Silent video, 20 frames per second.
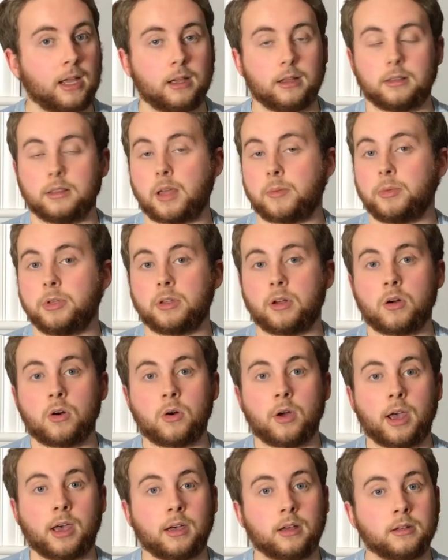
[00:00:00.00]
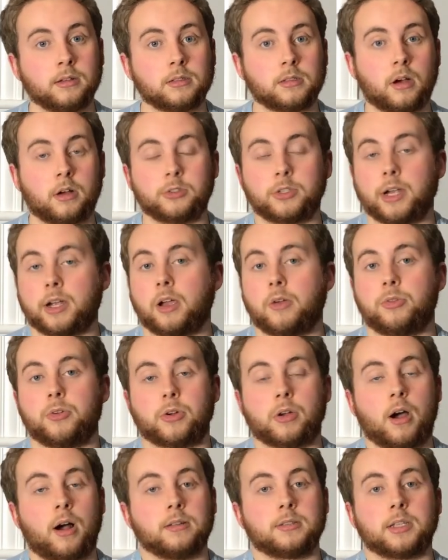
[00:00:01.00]
let me know and I'll check out their
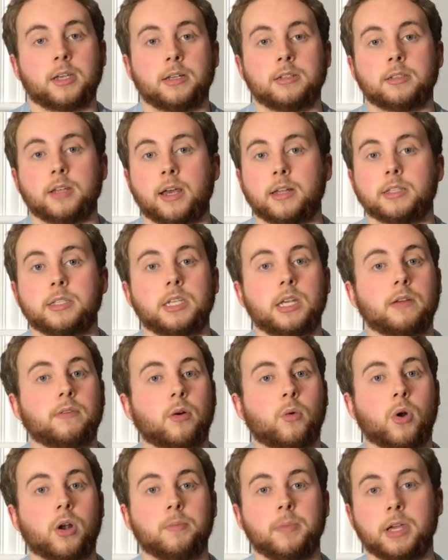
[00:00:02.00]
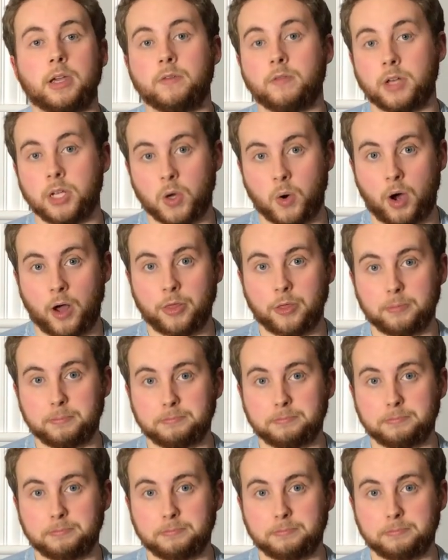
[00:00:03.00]
content and see if I want to make a video on them.